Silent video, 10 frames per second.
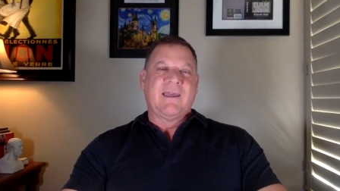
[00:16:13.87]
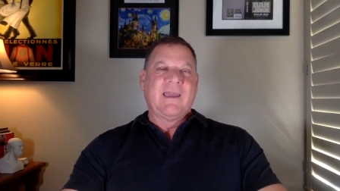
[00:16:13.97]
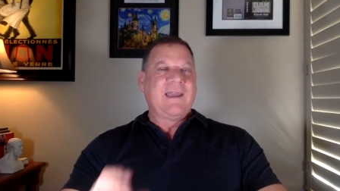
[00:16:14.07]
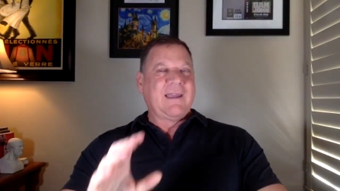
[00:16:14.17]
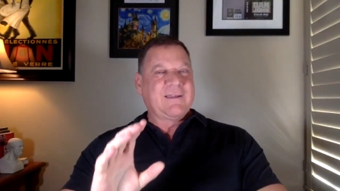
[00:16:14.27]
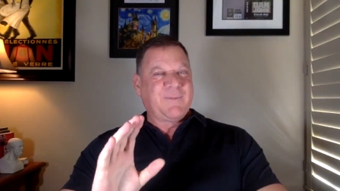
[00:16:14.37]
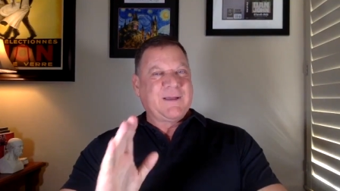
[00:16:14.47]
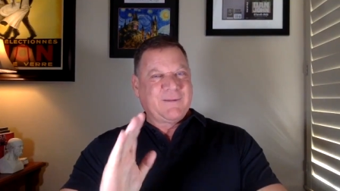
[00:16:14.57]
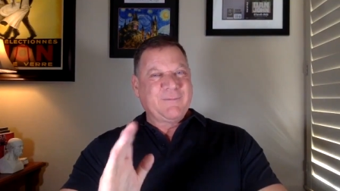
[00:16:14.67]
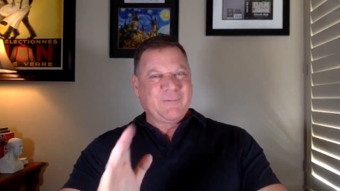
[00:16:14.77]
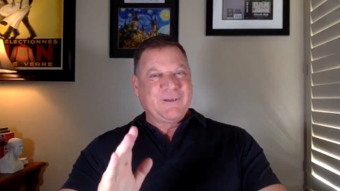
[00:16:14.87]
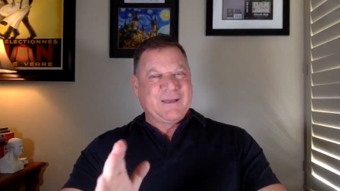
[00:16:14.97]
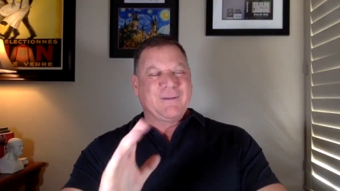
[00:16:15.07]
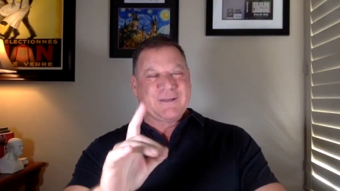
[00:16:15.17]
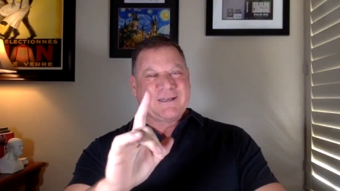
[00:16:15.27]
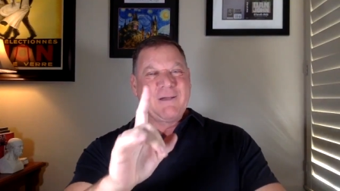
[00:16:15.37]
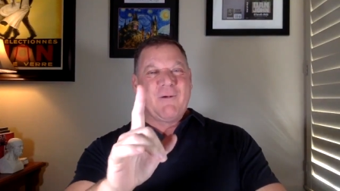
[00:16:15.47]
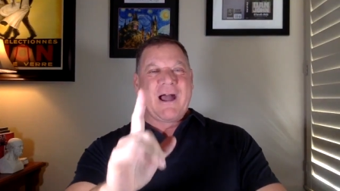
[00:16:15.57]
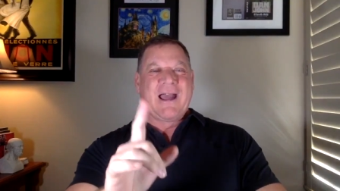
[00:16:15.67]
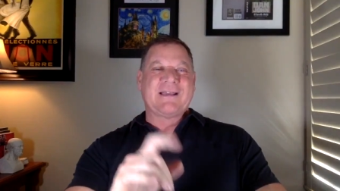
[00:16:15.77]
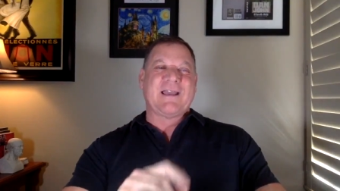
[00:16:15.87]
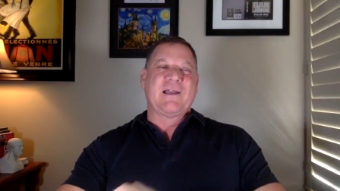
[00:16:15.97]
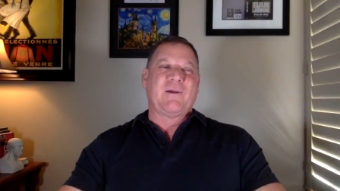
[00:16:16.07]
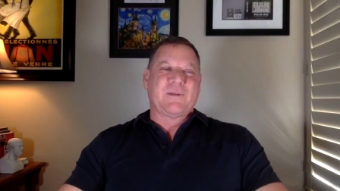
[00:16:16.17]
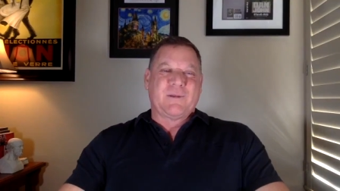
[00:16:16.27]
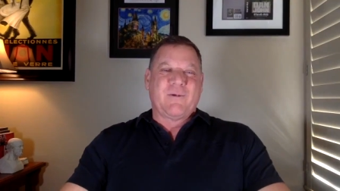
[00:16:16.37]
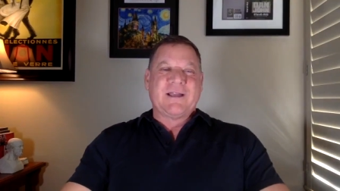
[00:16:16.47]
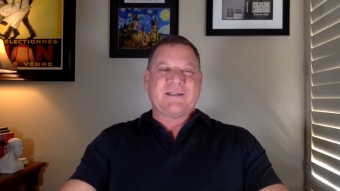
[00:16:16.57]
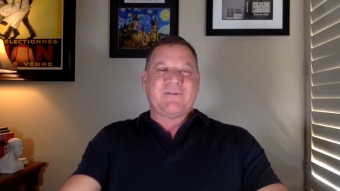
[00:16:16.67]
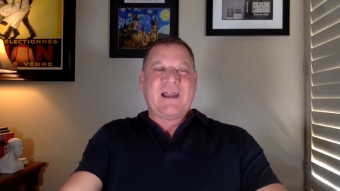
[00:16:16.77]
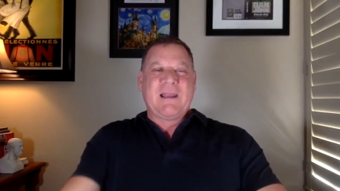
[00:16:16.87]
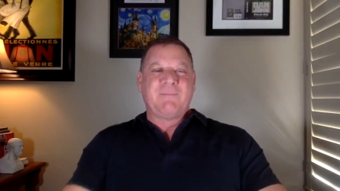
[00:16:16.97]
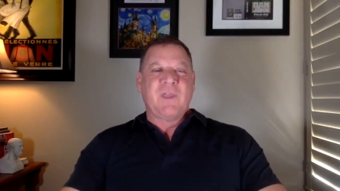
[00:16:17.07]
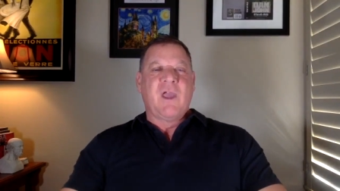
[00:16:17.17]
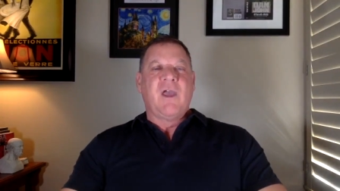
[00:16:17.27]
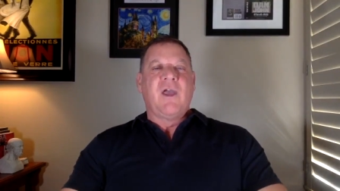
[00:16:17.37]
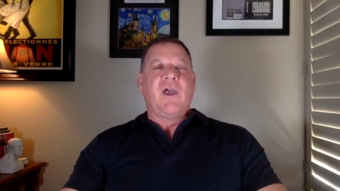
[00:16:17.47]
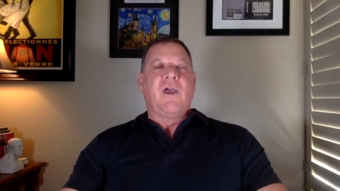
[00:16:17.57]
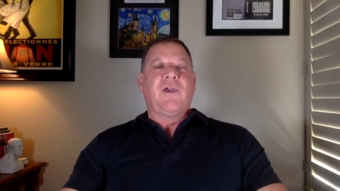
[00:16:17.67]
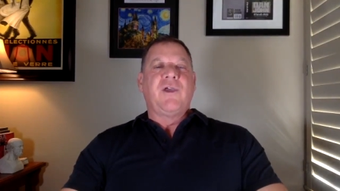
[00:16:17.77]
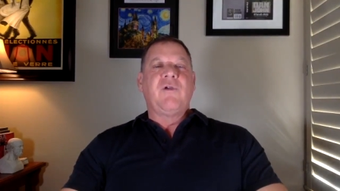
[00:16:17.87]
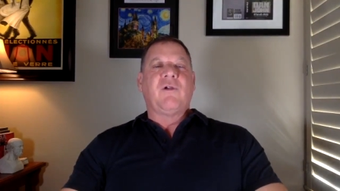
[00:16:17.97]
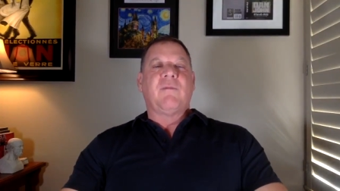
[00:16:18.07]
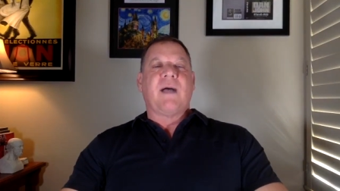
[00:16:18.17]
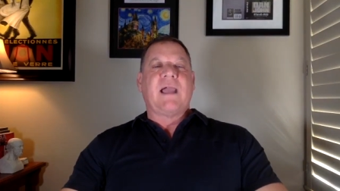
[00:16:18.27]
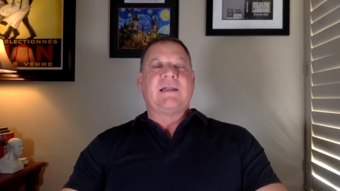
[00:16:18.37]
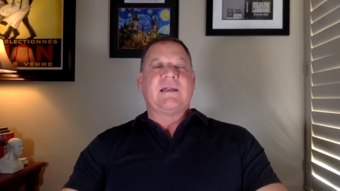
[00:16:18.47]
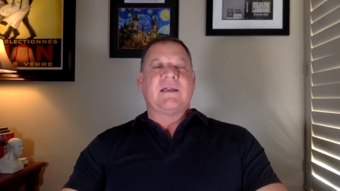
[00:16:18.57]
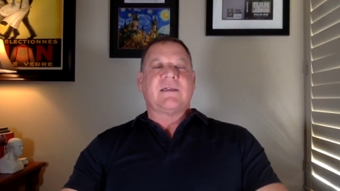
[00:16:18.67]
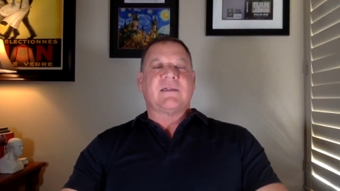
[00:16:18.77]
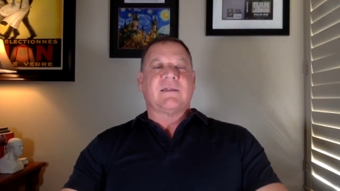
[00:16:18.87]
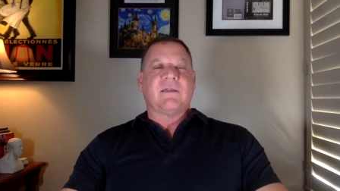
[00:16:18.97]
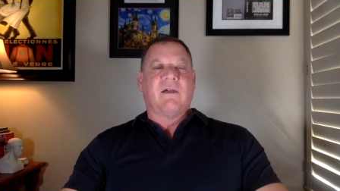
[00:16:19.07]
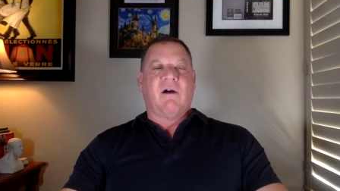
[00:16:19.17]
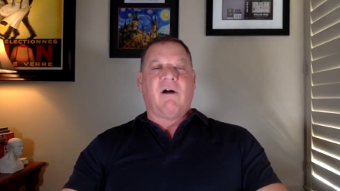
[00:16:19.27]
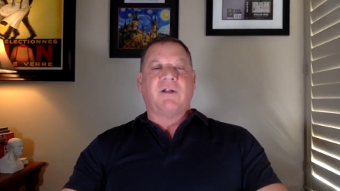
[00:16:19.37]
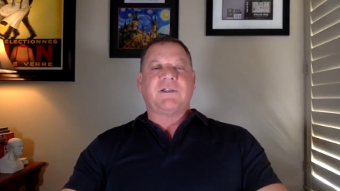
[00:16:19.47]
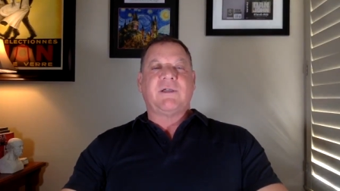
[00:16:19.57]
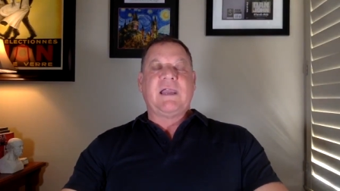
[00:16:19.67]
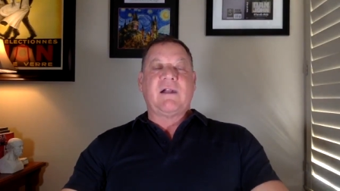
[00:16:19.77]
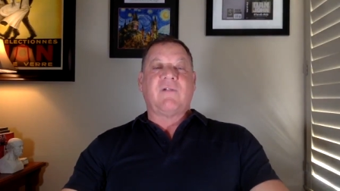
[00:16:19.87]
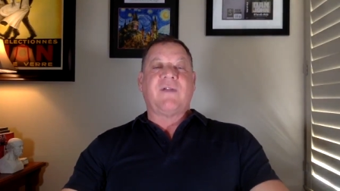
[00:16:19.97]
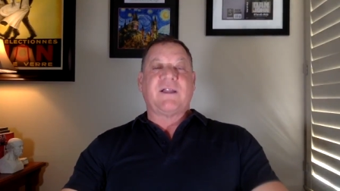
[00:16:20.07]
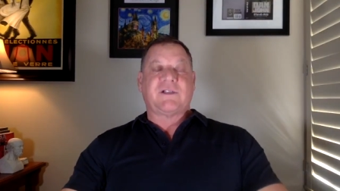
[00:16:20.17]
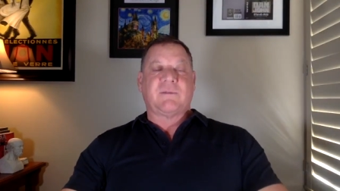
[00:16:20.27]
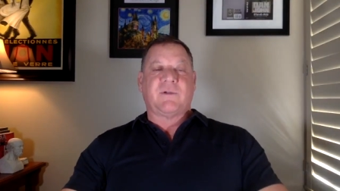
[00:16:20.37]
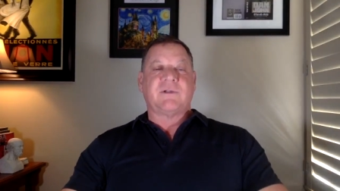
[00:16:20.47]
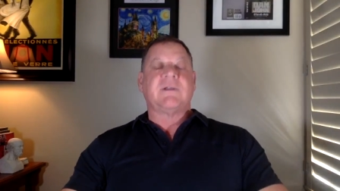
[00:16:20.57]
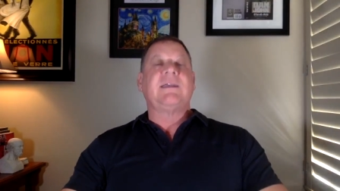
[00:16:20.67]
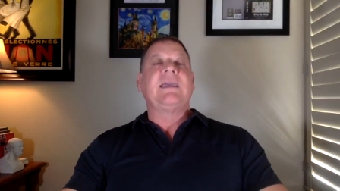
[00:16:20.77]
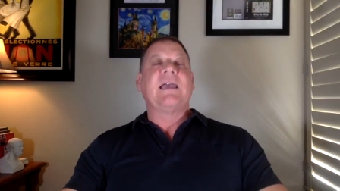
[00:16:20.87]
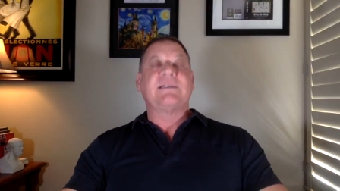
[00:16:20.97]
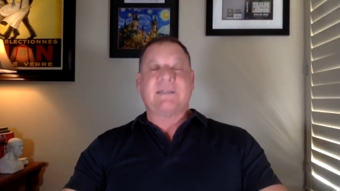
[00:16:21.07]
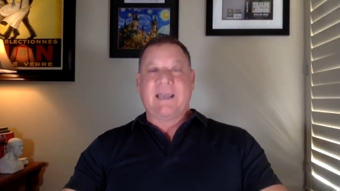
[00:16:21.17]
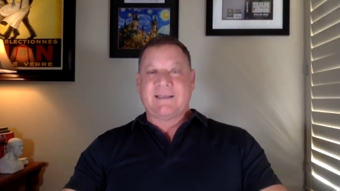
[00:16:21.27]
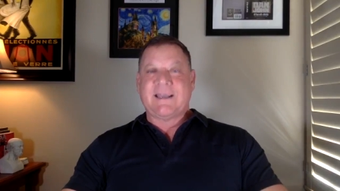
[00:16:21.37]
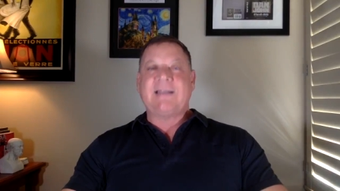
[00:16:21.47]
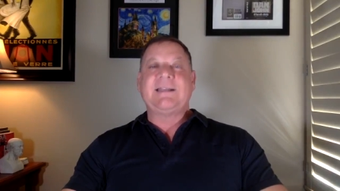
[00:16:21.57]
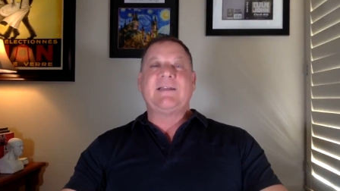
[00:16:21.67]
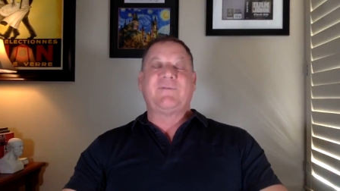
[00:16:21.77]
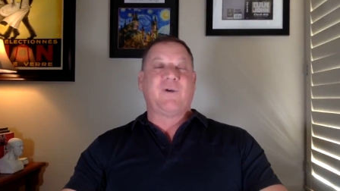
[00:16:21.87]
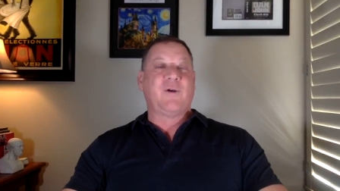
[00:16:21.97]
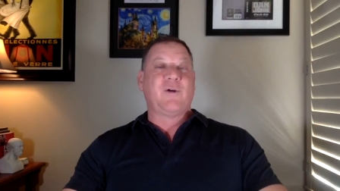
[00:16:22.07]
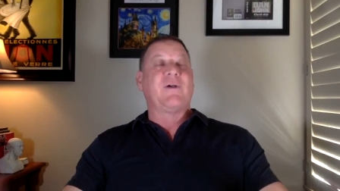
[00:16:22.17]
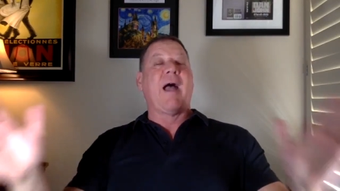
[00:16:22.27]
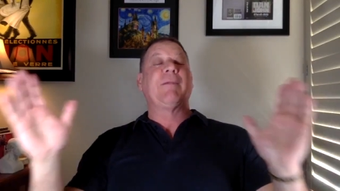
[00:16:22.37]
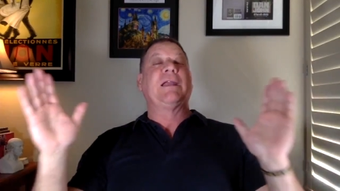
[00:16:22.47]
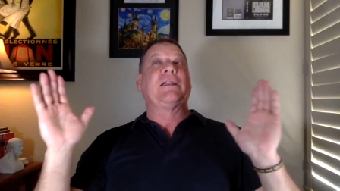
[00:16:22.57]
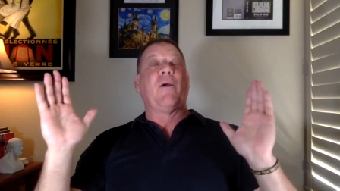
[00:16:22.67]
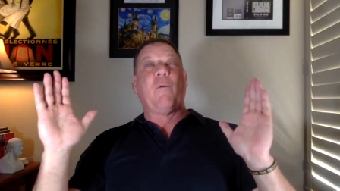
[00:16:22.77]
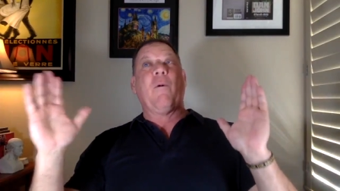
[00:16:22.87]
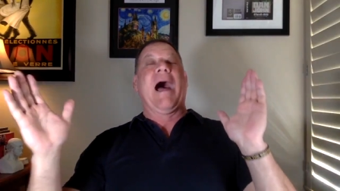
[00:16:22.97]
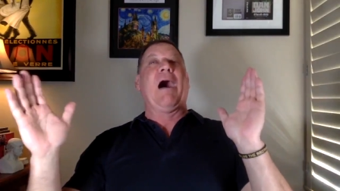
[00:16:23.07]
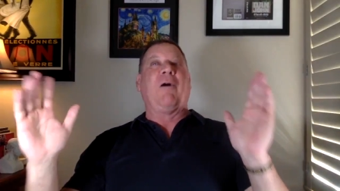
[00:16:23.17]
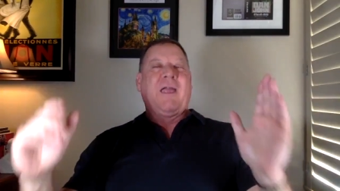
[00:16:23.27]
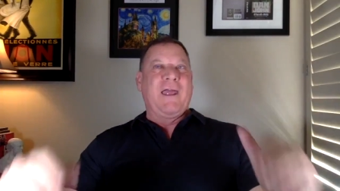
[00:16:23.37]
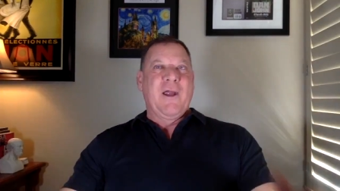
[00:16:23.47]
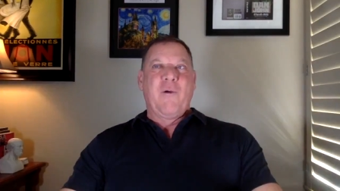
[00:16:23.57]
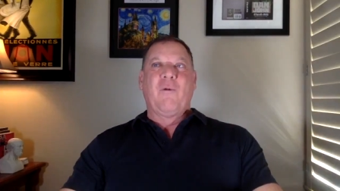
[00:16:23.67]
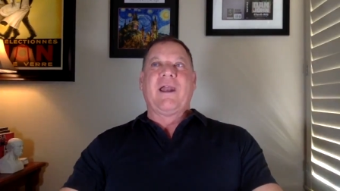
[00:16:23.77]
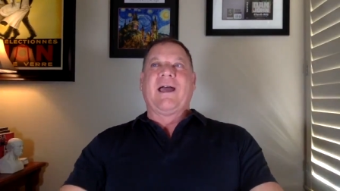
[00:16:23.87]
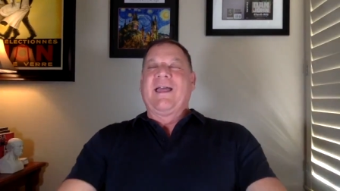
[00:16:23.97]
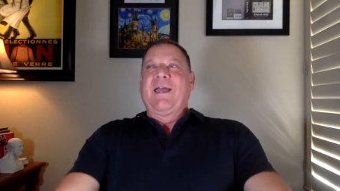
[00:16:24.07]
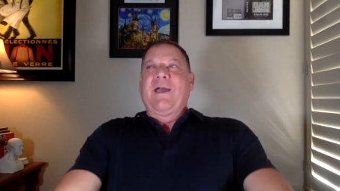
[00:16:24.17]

it, it, but you'll see why as I go through the question. Ready? You reminded us all to eat our vegetables. Yes, yes, I did, folks. I mean, wow, what a